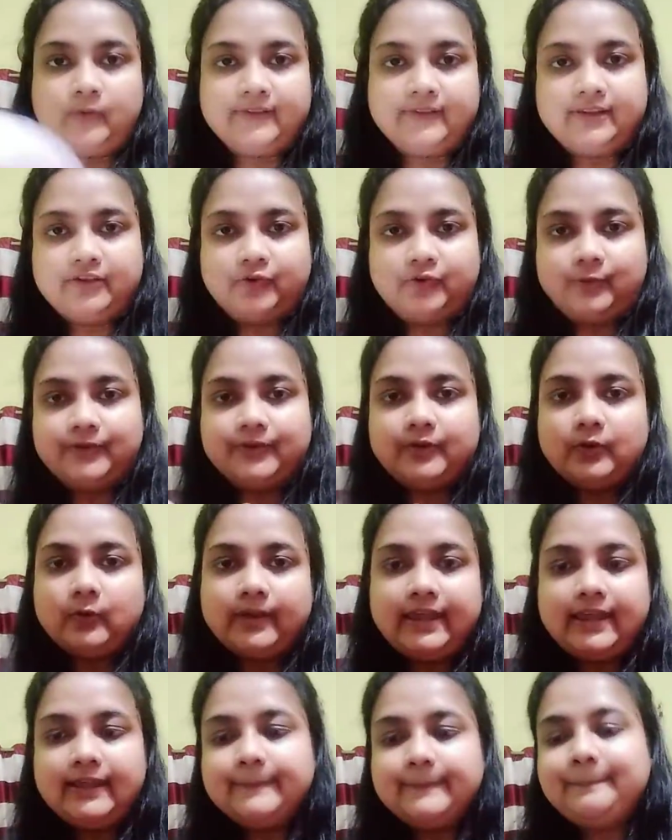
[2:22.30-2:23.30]
issues.
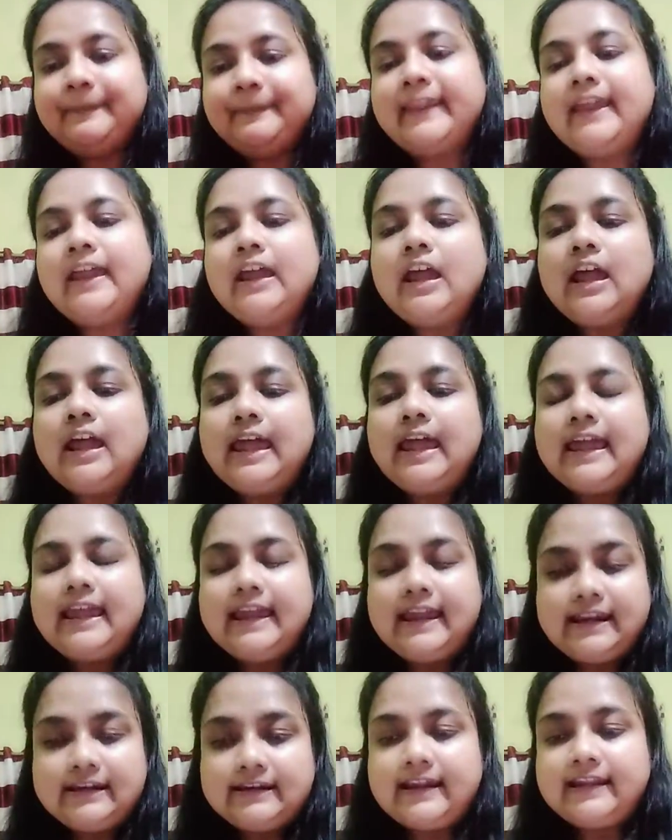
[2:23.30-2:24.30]
Okay.
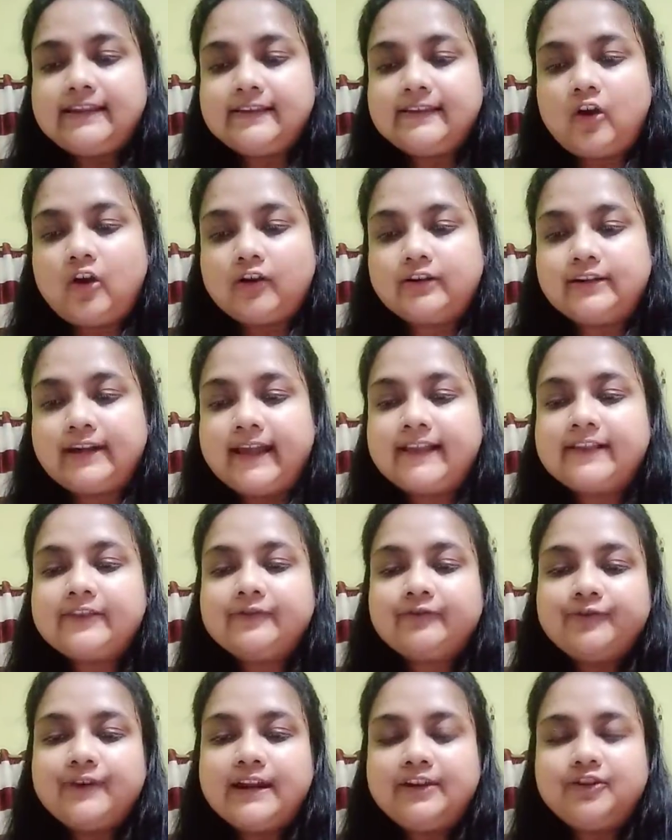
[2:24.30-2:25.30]
In this context,
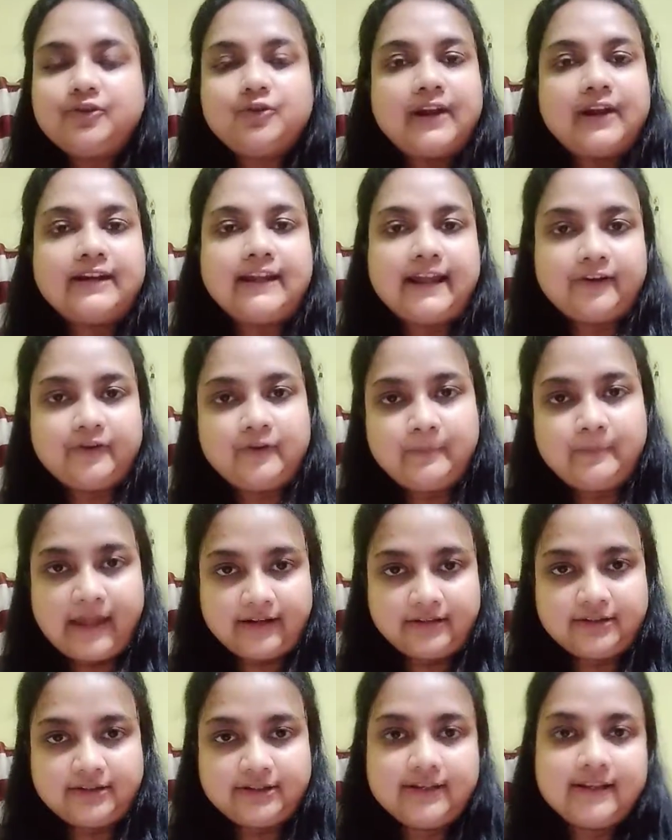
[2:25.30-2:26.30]
free trade
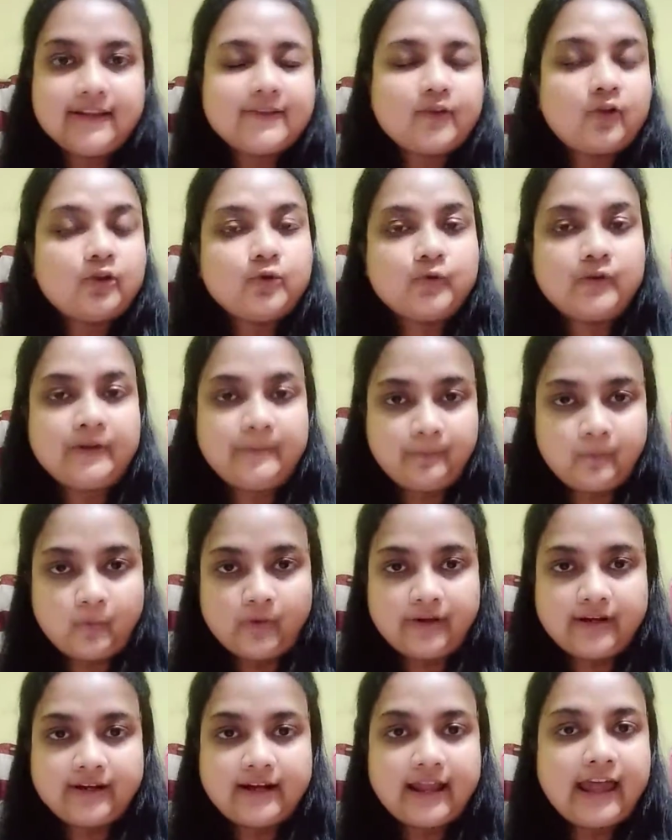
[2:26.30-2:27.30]
agreement is also
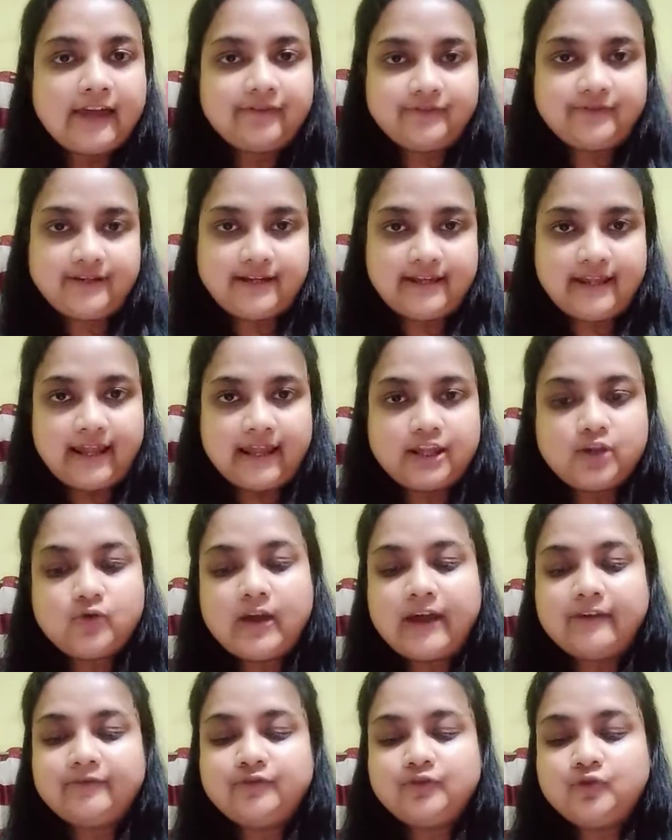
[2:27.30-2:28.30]
important. FTA. You
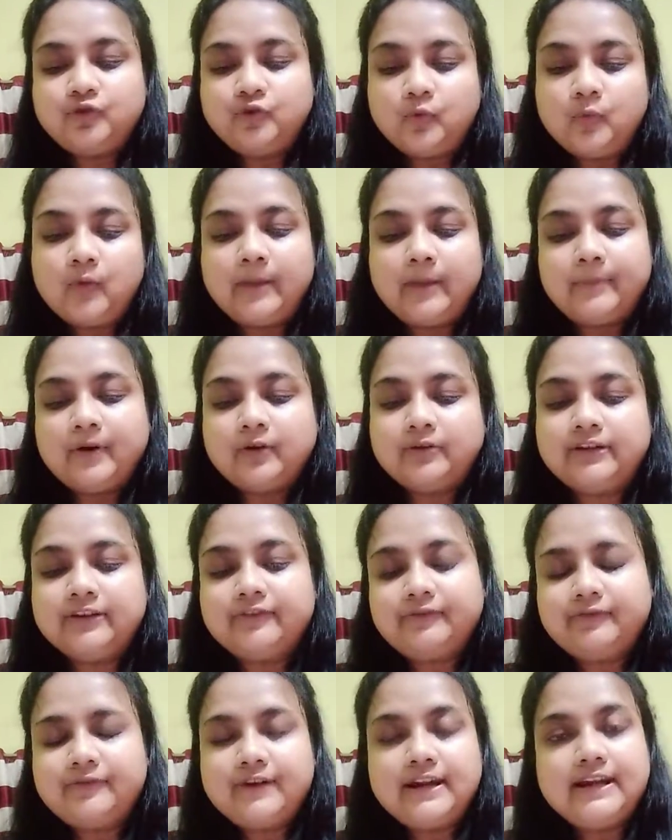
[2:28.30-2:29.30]
have to know about the
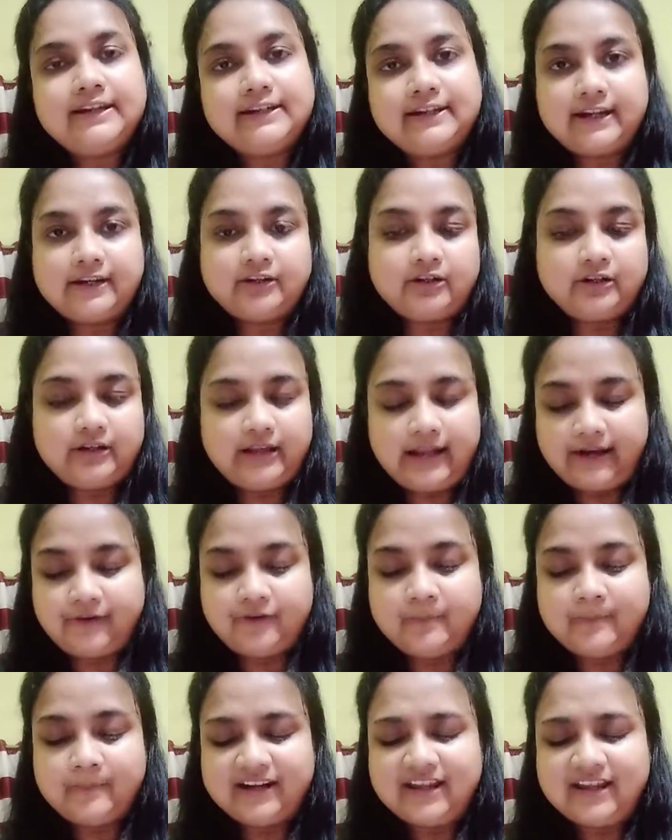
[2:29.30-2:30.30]
free trade
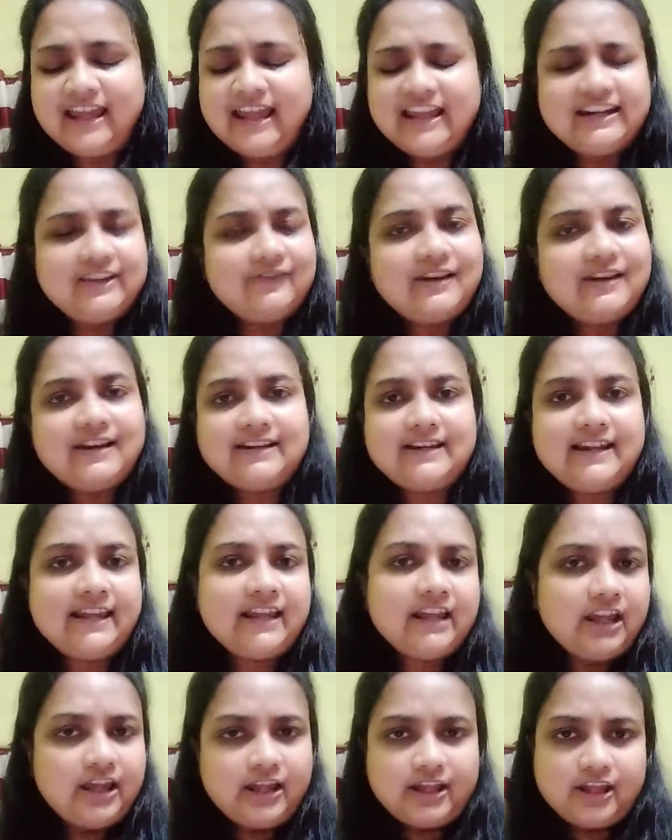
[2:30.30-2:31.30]
agreement. Definitely,
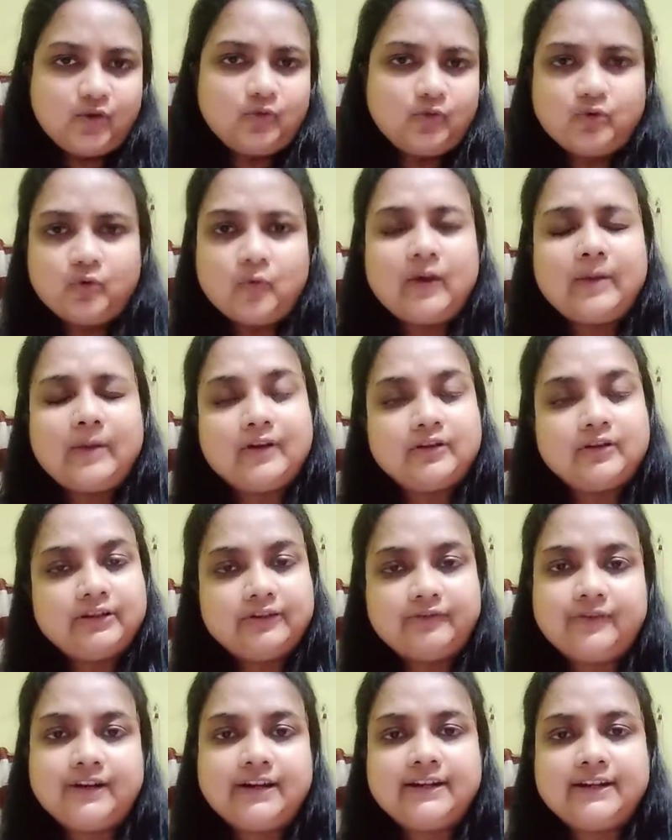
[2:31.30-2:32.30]
you know about the
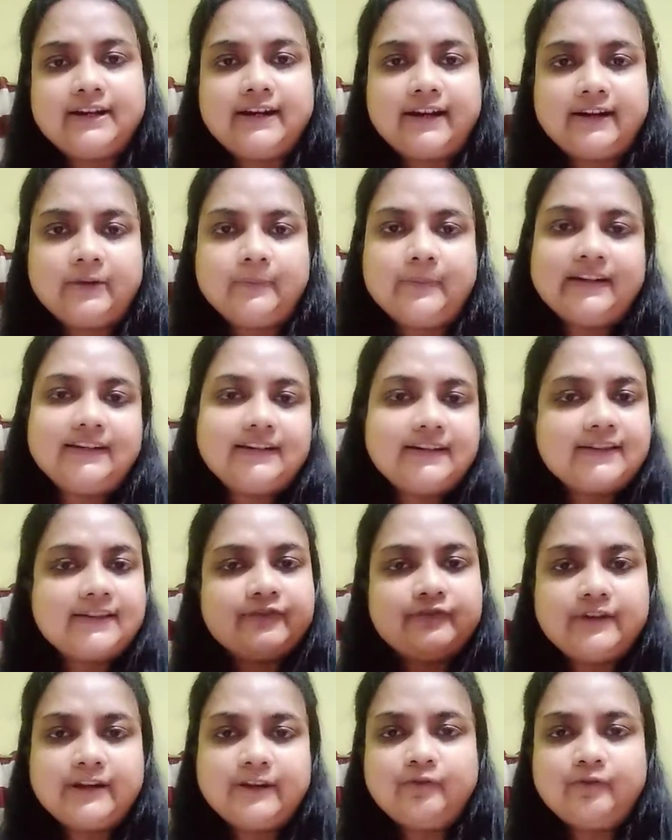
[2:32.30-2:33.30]
free trade agreement. There is
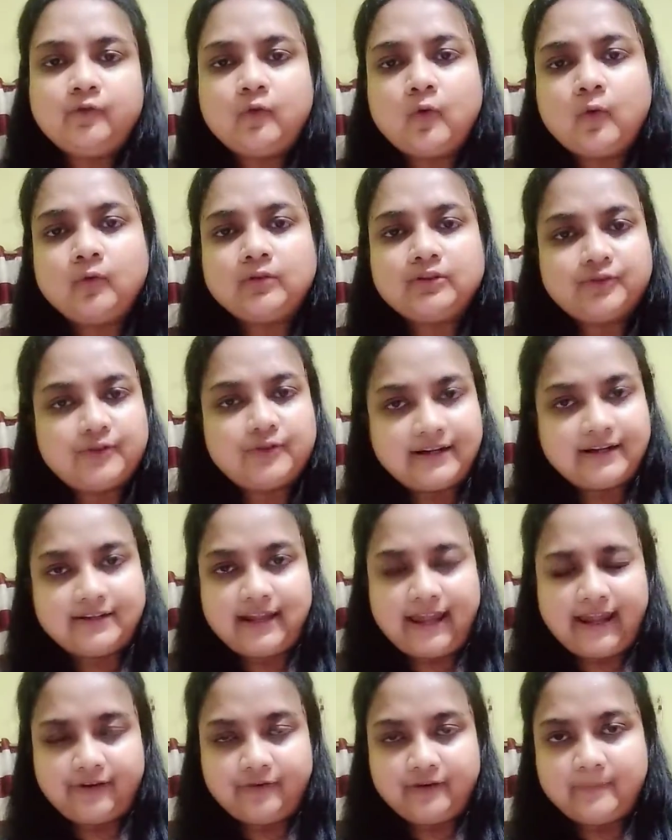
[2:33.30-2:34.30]
free flow trade
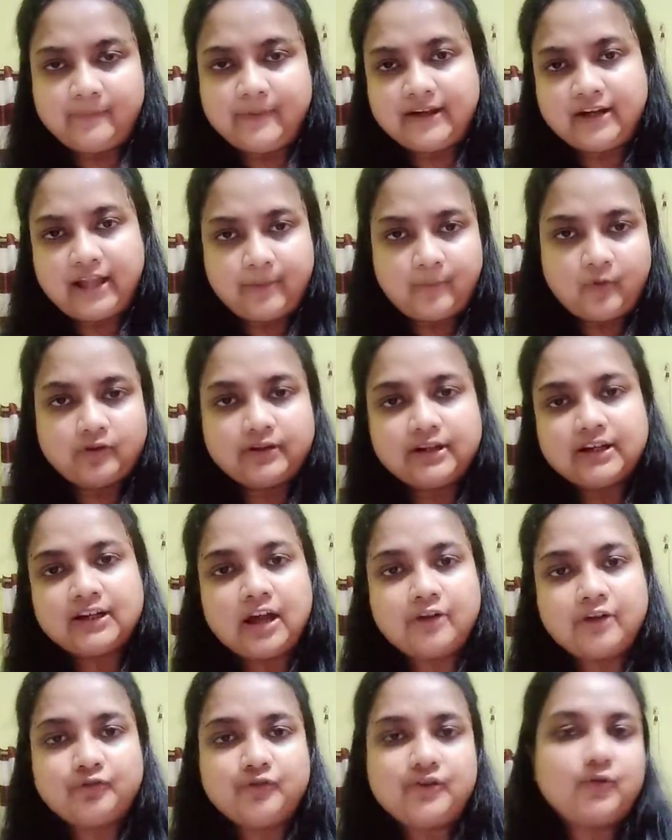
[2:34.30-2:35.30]
agreement among the
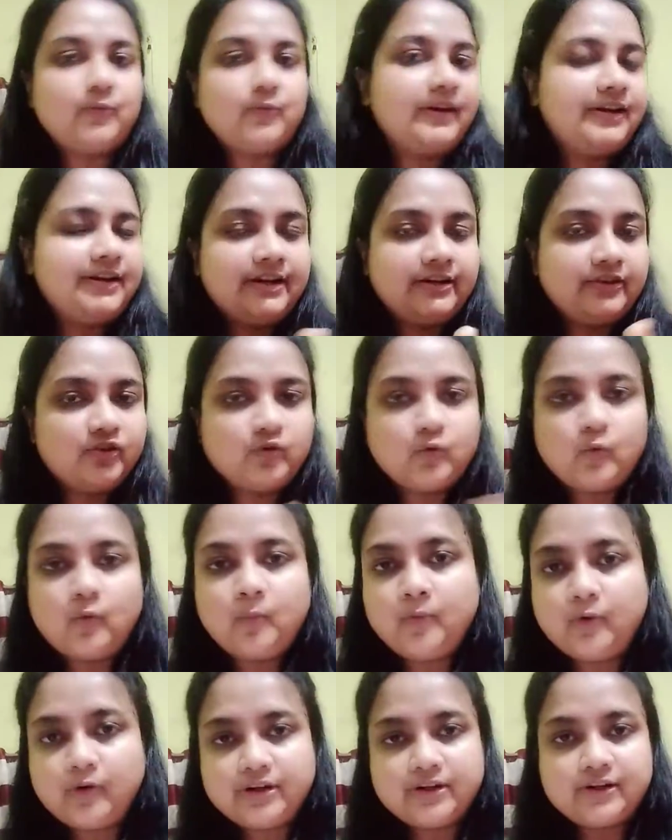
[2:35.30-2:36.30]
countries where there is no
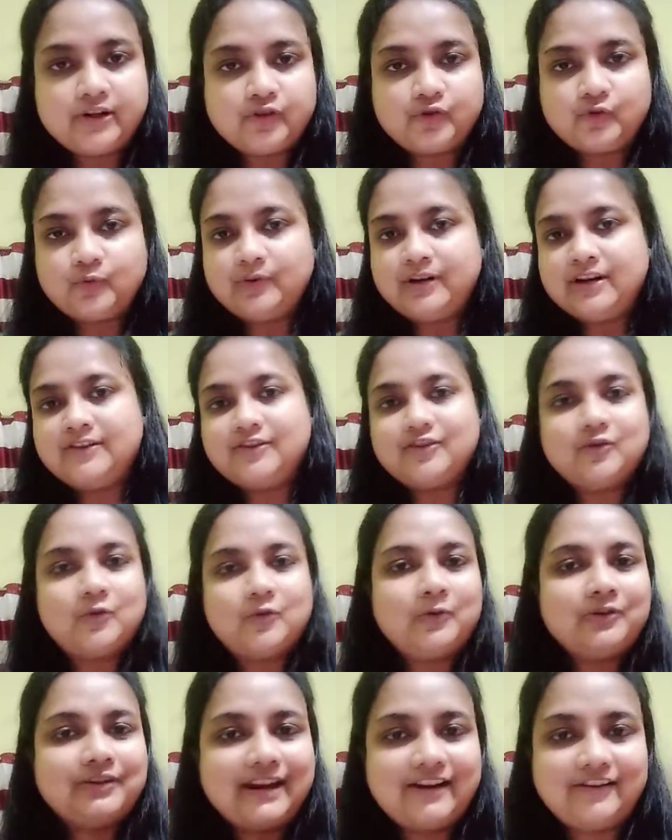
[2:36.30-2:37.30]
border issue, there is no
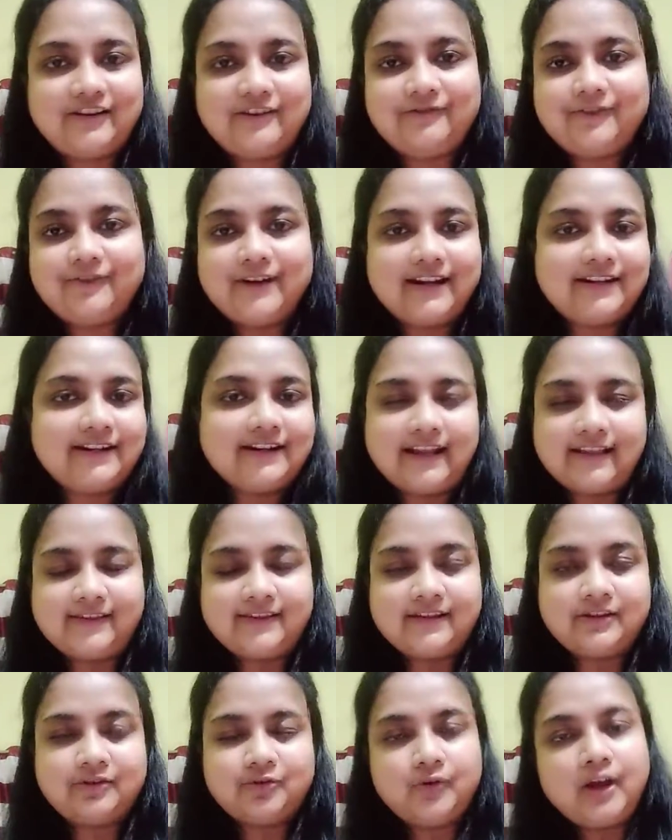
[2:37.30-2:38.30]
tariff rate, and
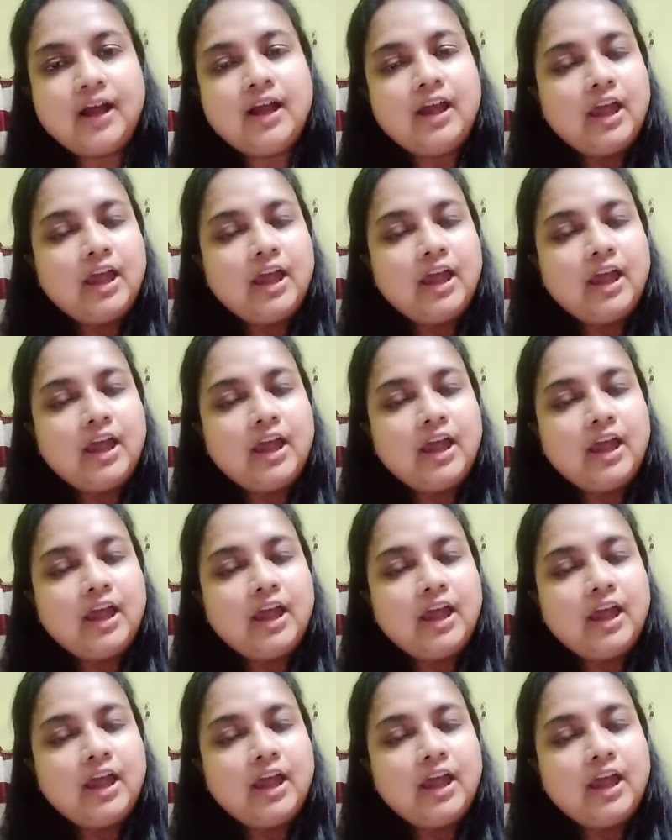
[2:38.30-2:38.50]
etc.